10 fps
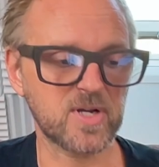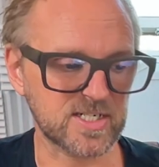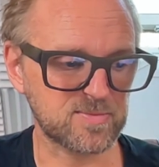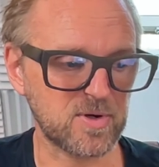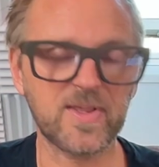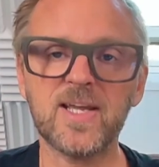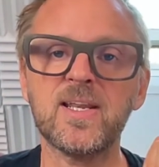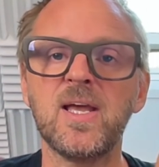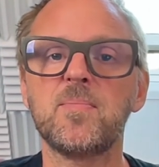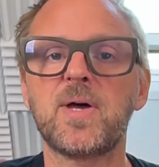can explore that,
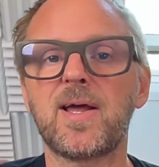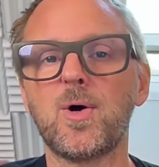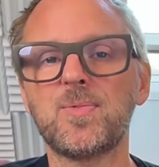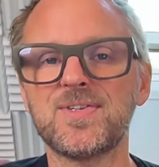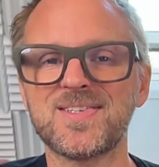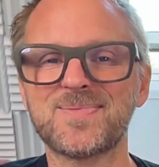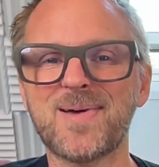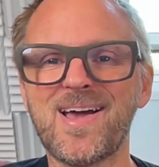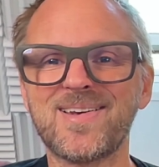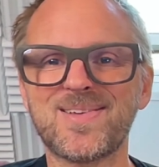but I hope this
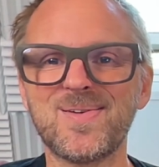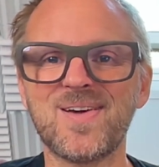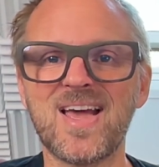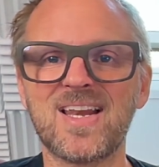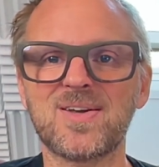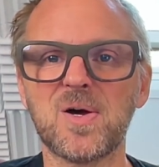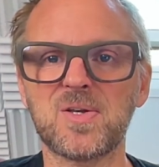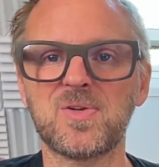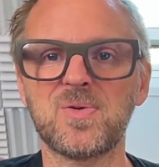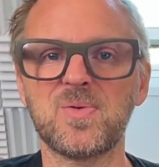inspired you and
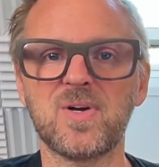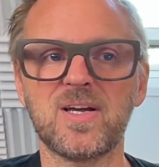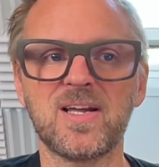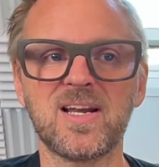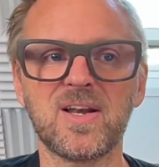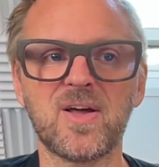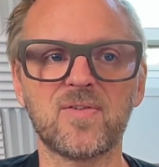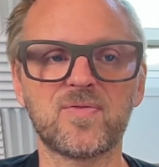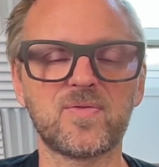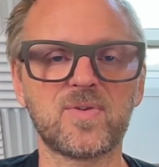got you a lot
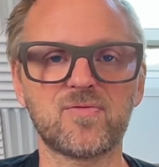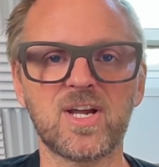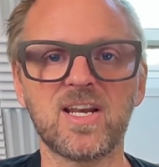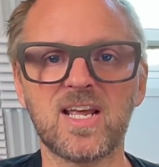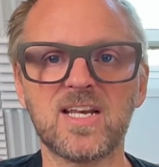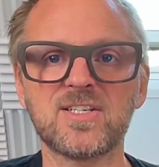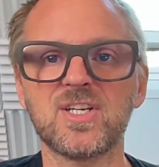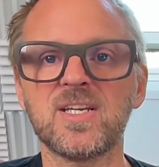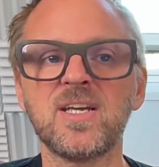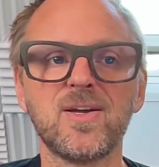of great
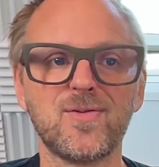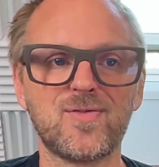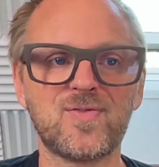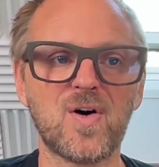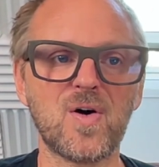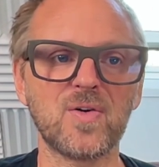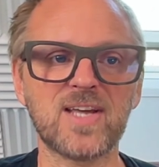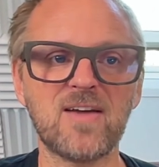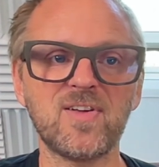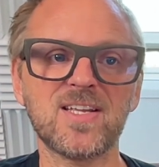energy for
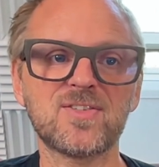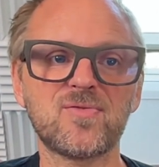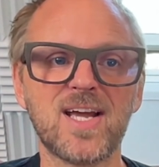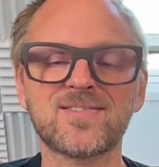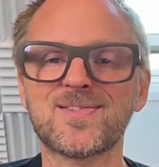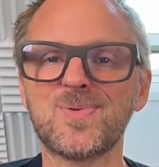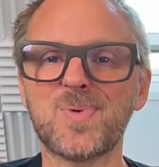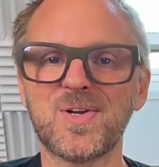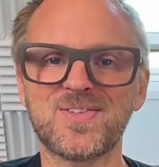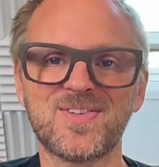diving into Reactor two
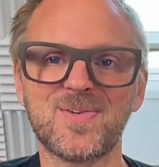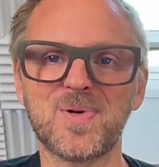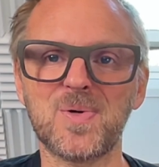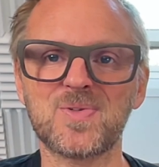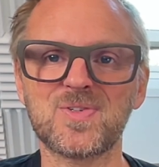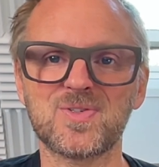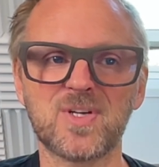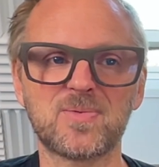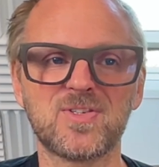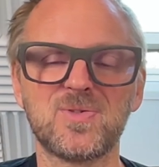point oh to
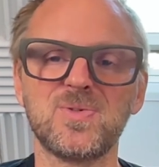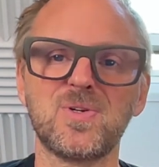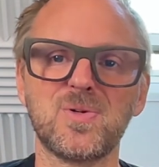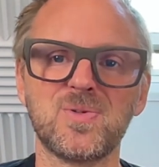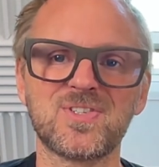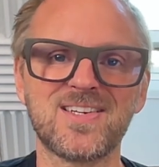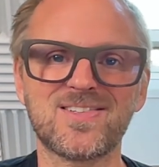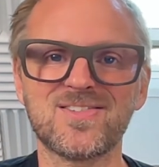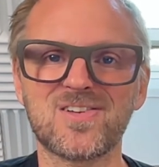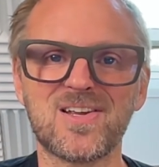substitute your
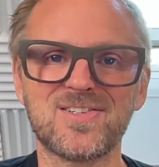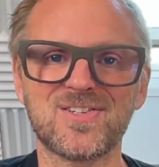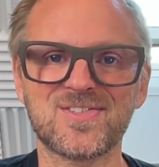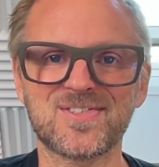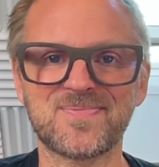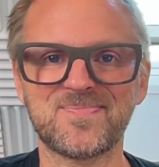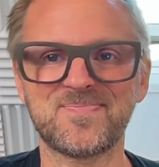Unisketch installations.